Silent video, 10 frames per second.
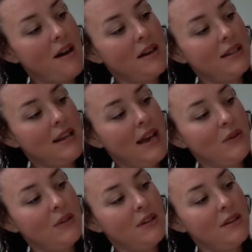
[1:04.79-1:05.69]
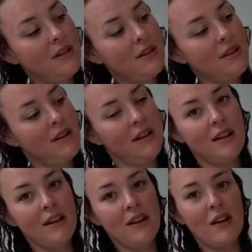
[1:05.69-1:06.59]
sound
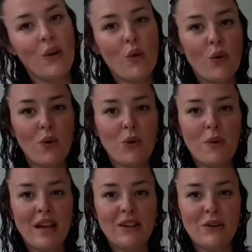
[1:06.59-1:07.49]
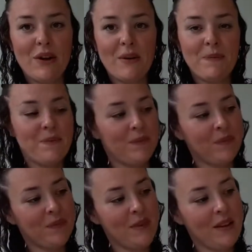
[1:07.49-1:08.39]
all the way through.
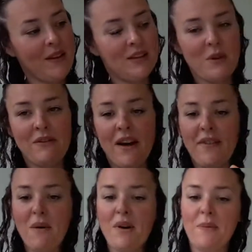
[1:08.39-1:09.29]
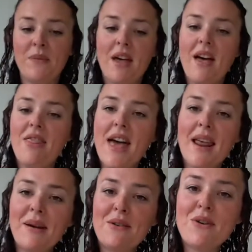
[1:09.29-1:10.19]
So we found that one. Then
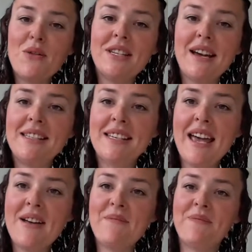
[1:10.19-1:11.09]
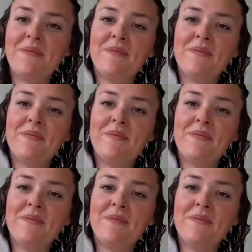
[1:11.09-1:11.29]
I'm going to roll the dice again.